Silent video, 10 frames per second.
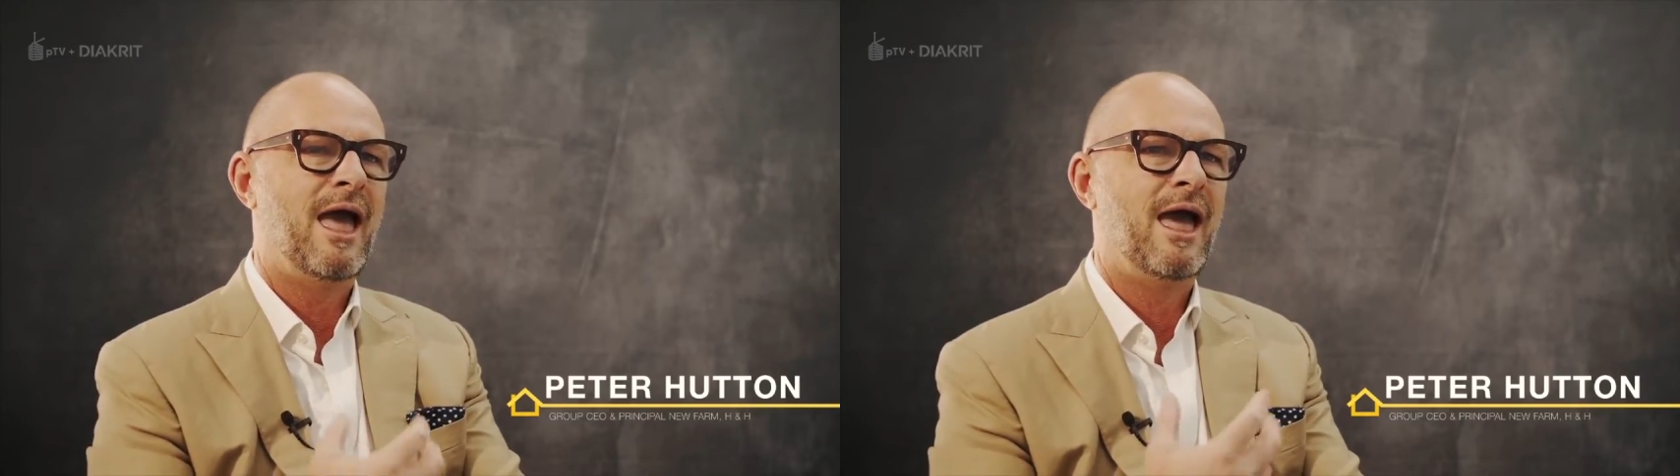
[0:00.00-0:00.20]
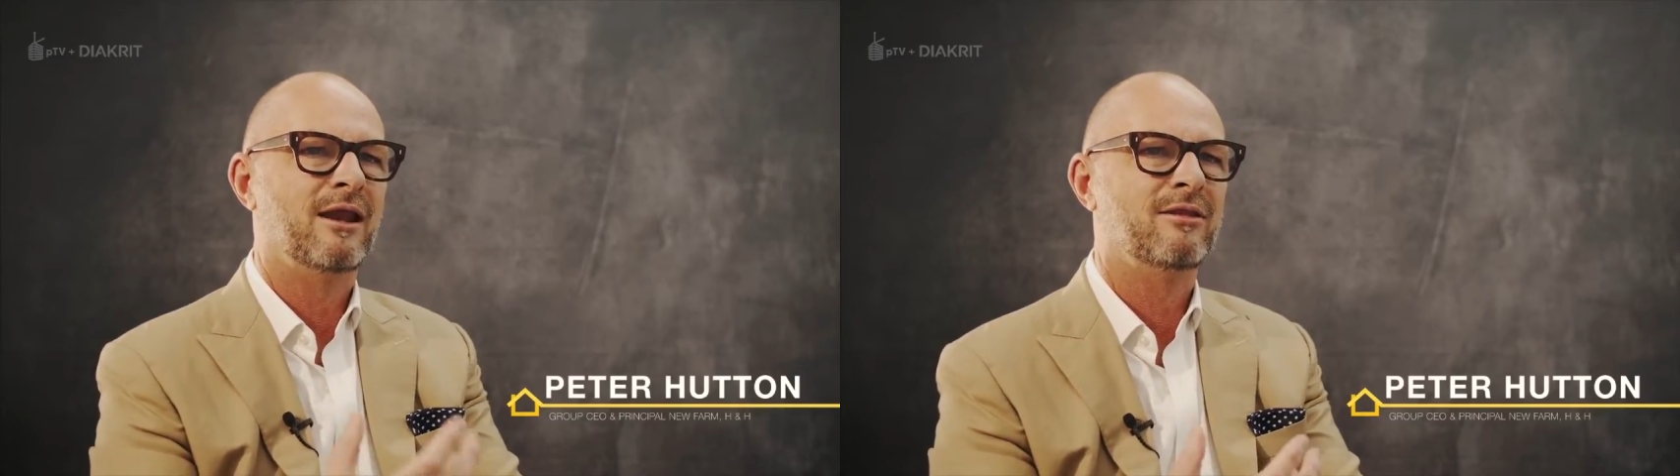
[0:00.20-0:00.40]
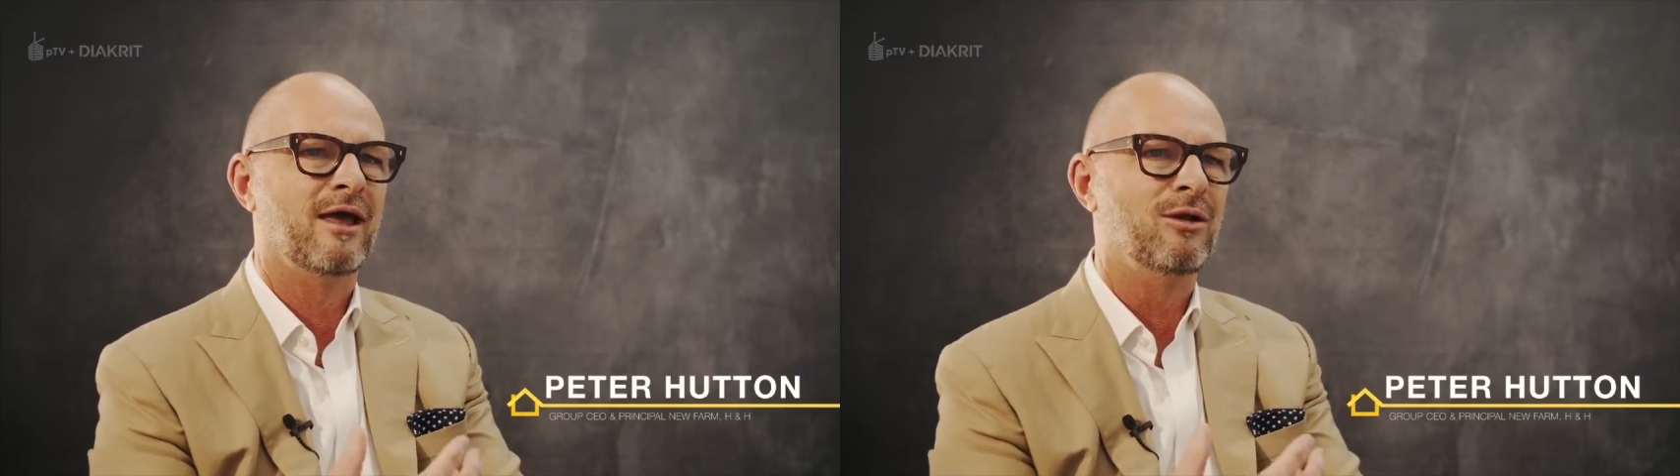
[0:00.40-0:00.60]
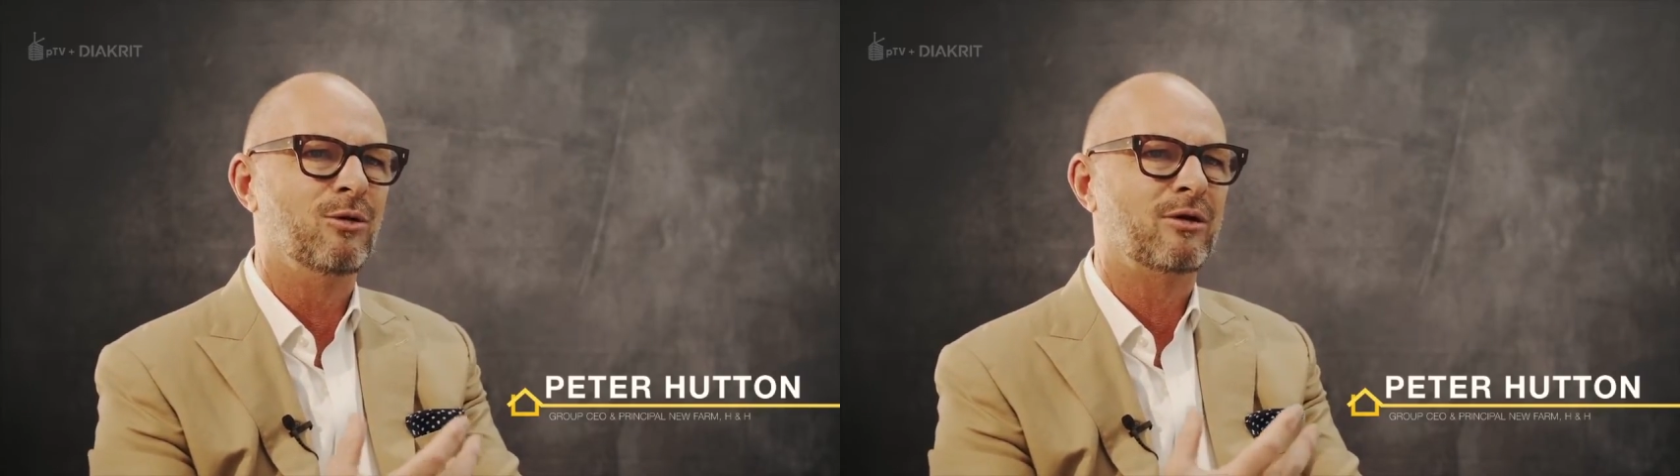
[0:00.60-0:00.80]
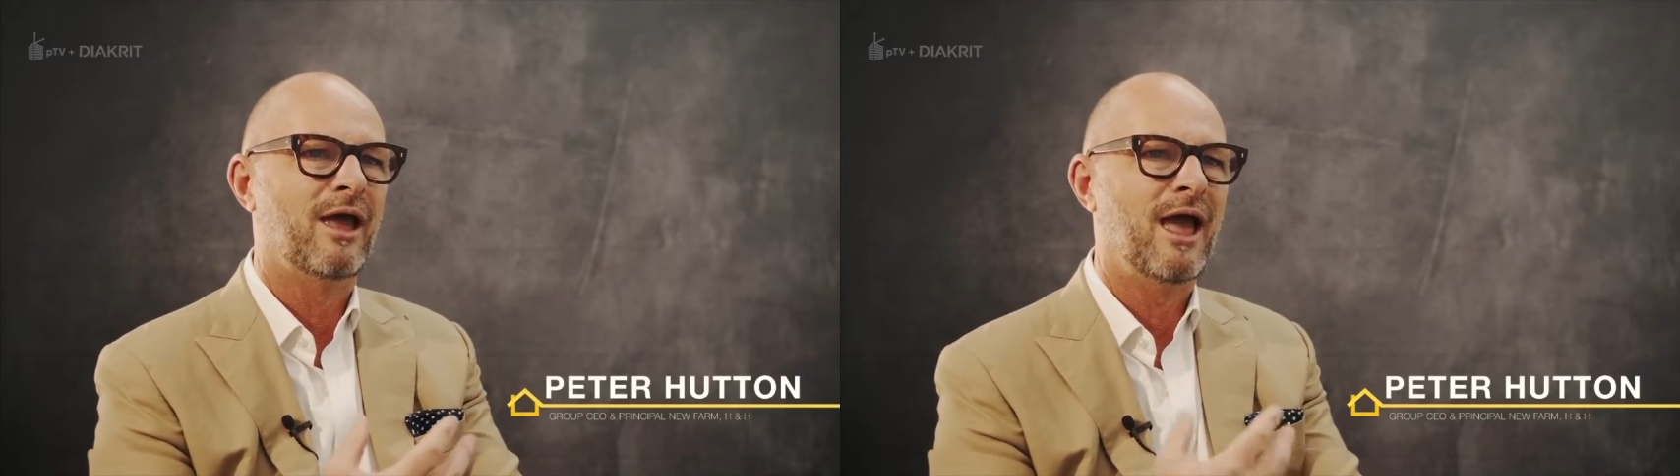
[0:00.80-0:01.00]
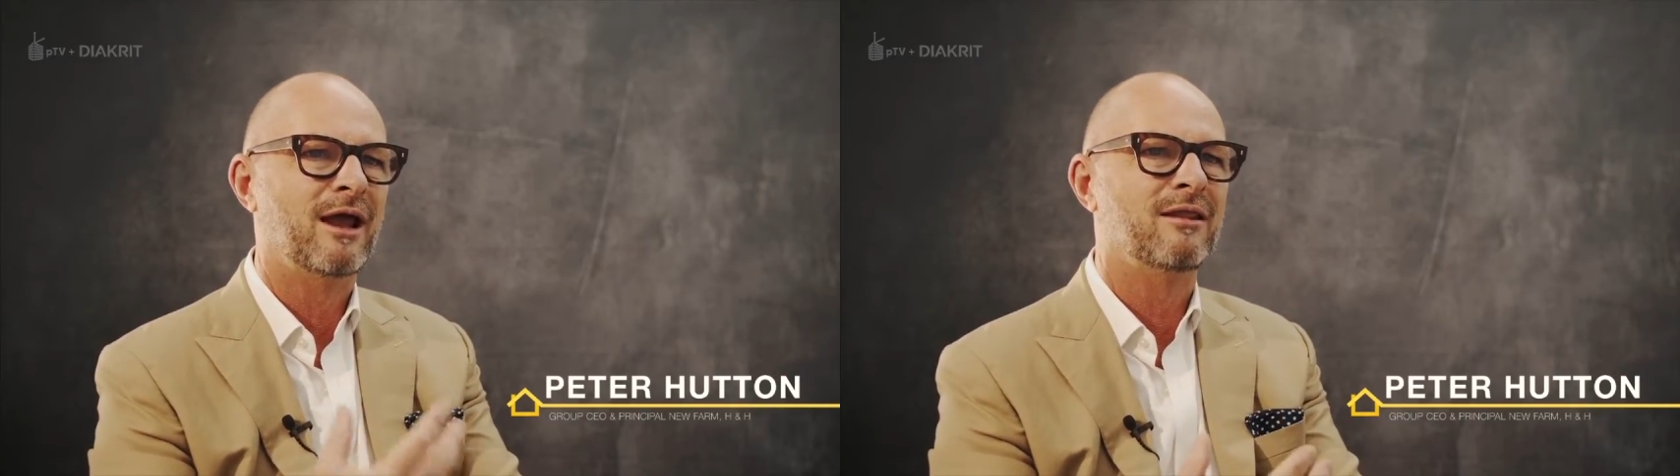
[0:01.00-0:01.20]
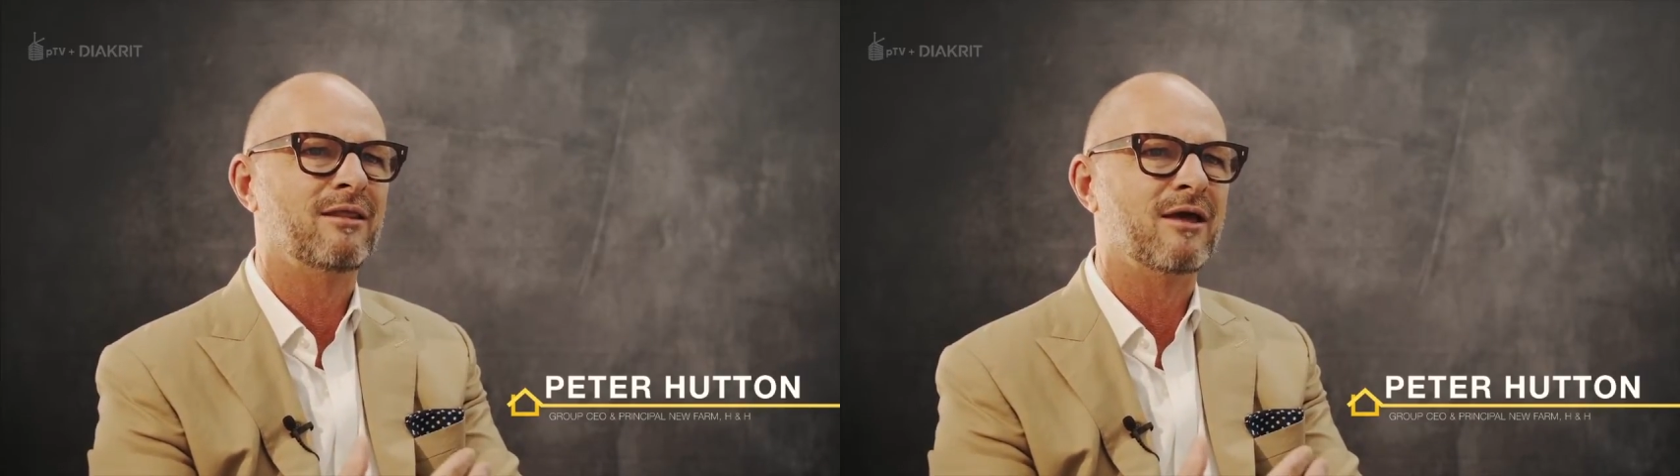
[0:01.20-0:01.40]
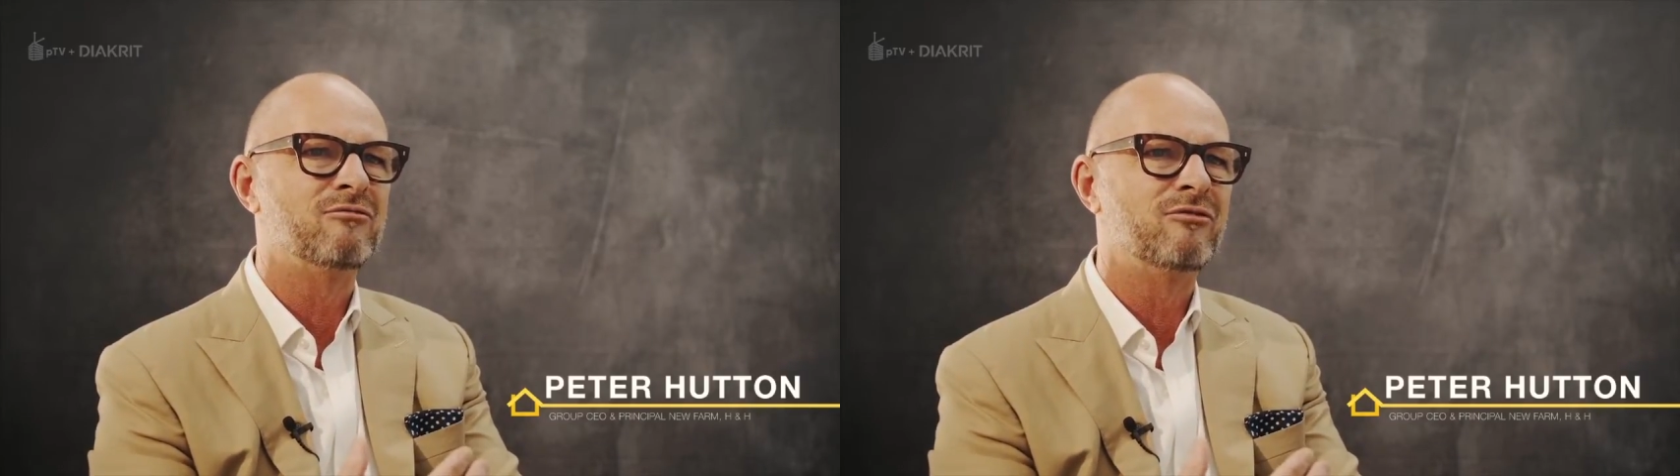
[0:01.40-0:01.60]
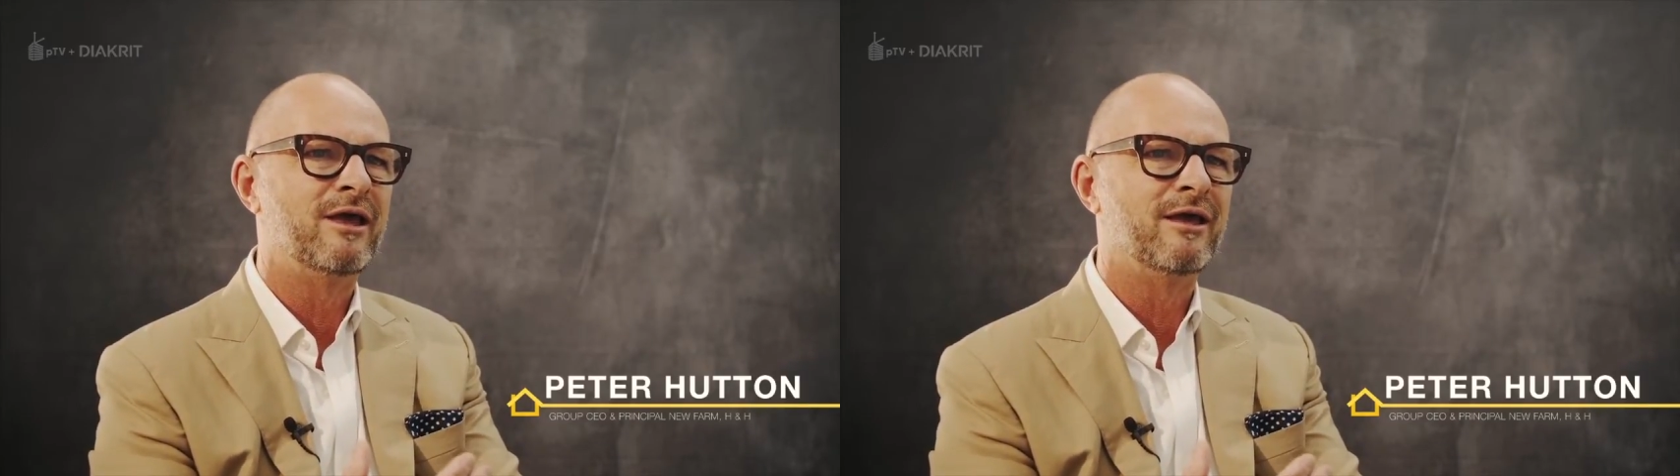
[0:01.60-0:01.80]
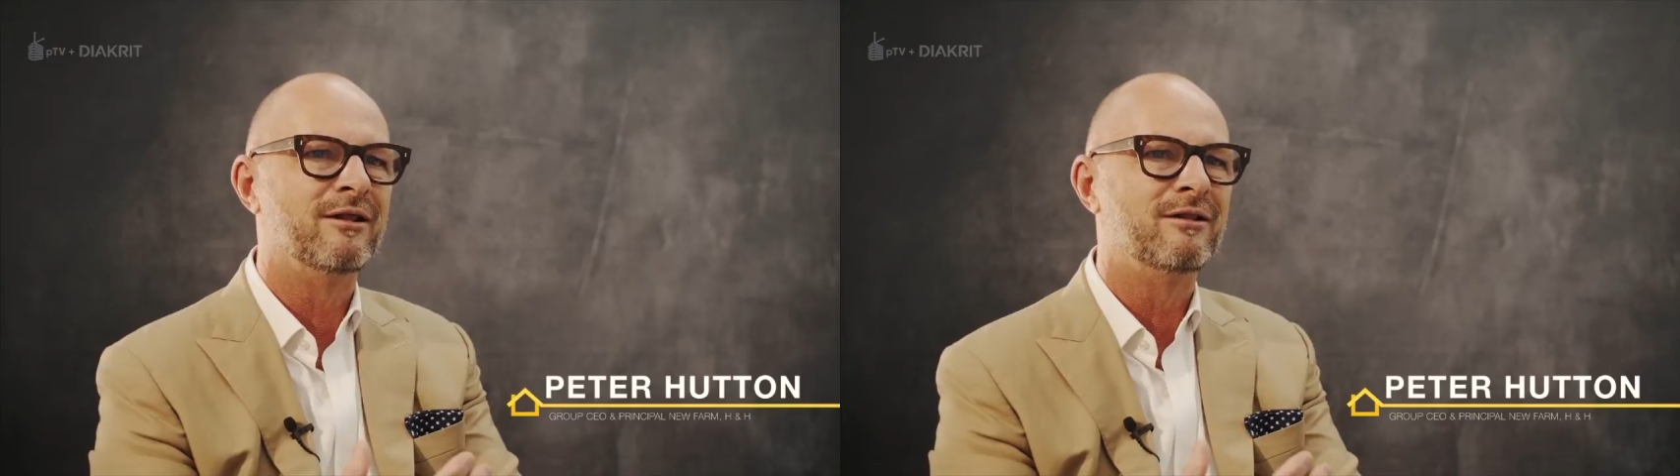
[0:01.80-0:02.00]
How do they look? How do they
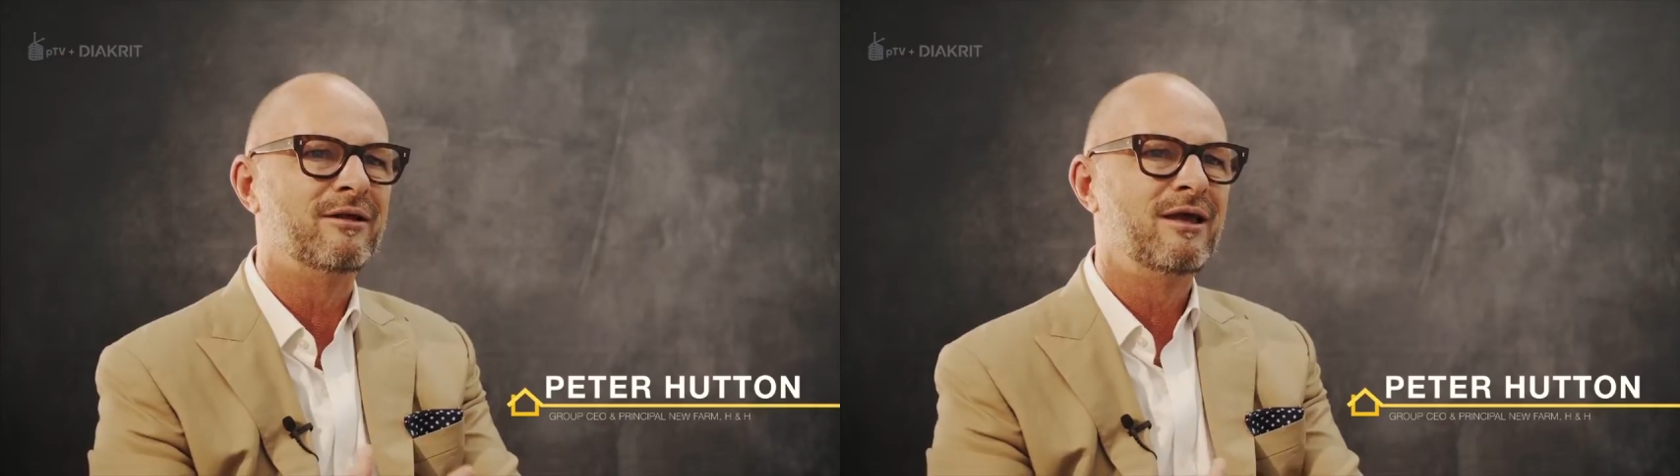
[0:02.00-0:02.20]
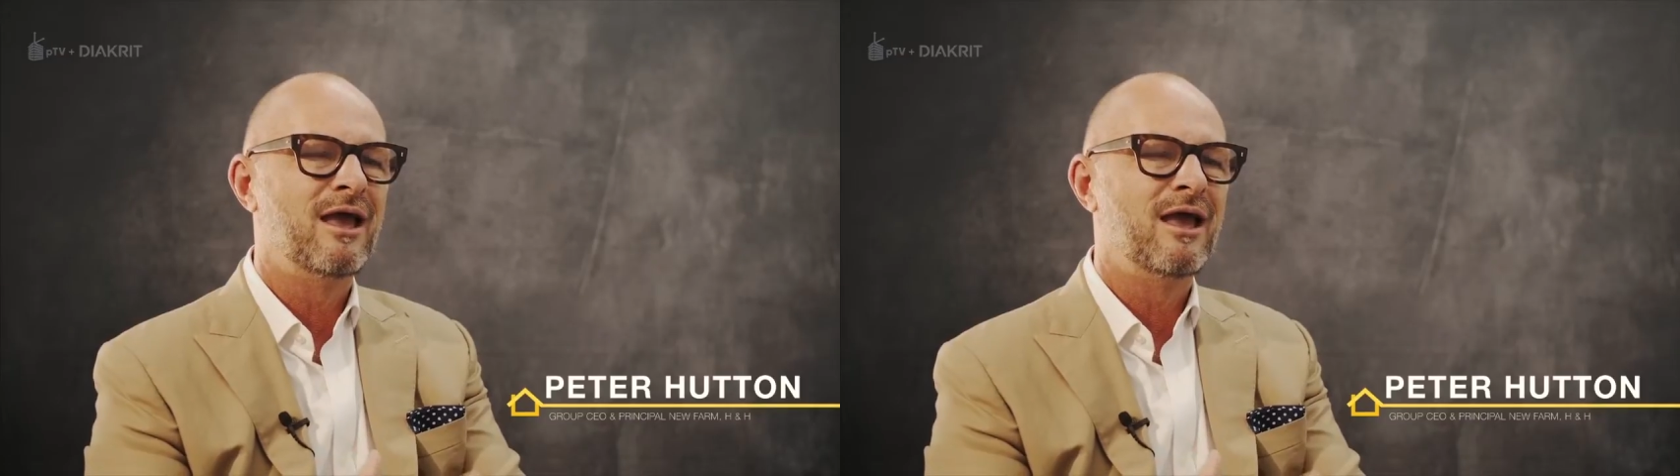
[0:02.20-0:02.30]
feel?